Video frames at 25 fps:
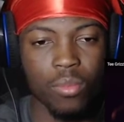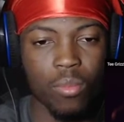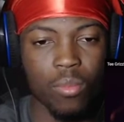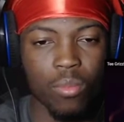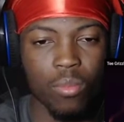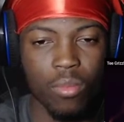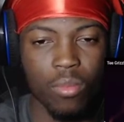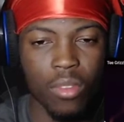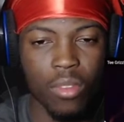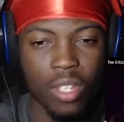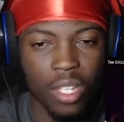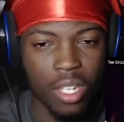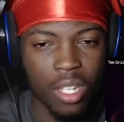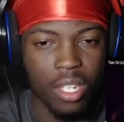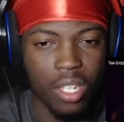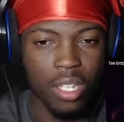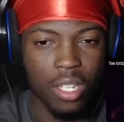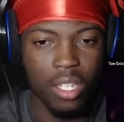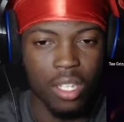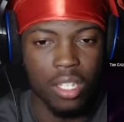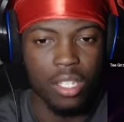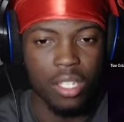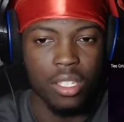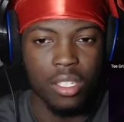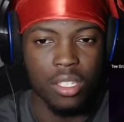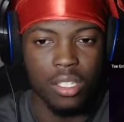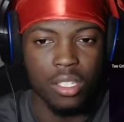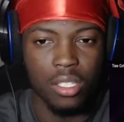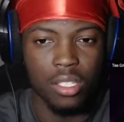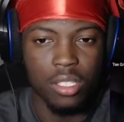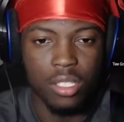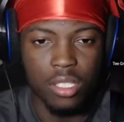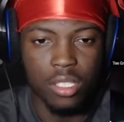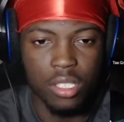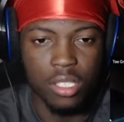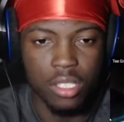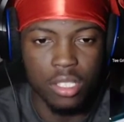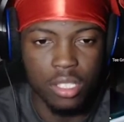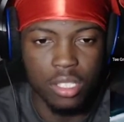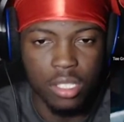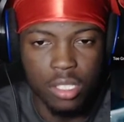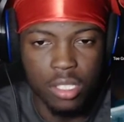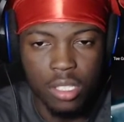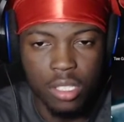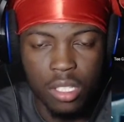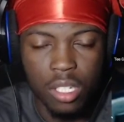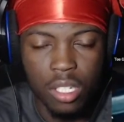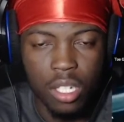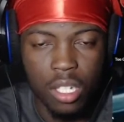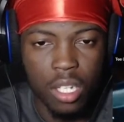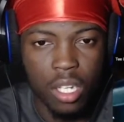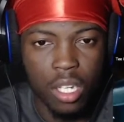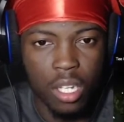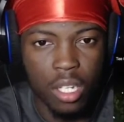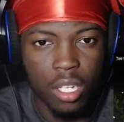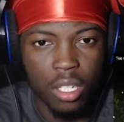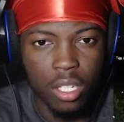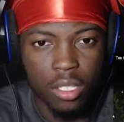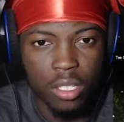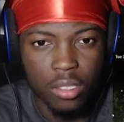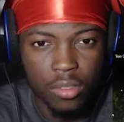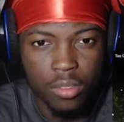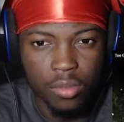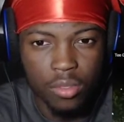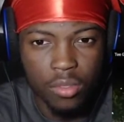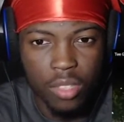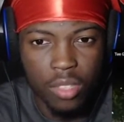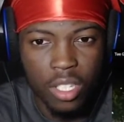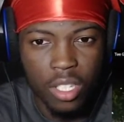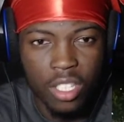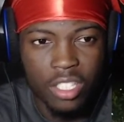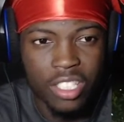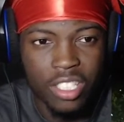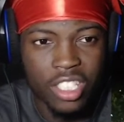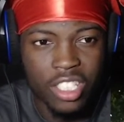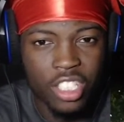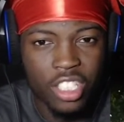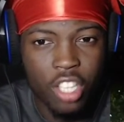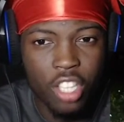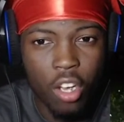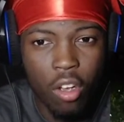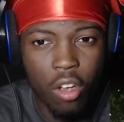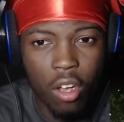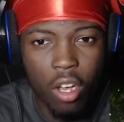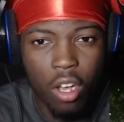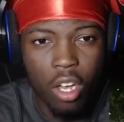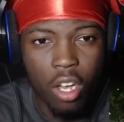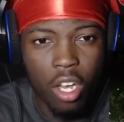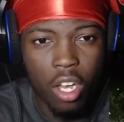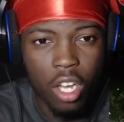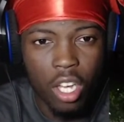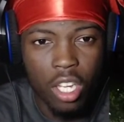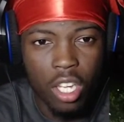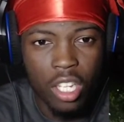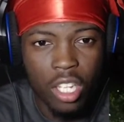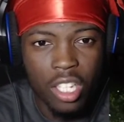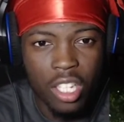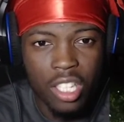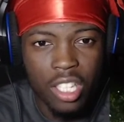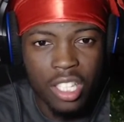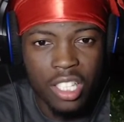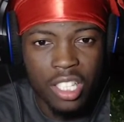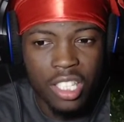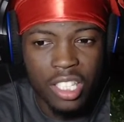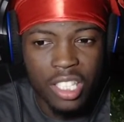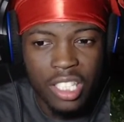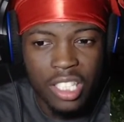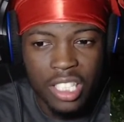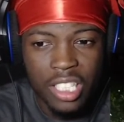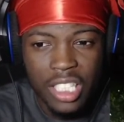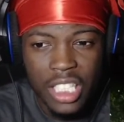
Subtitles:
He trying to leave him froze. Tone coming through the yard shooting. Hit his man's in the dome.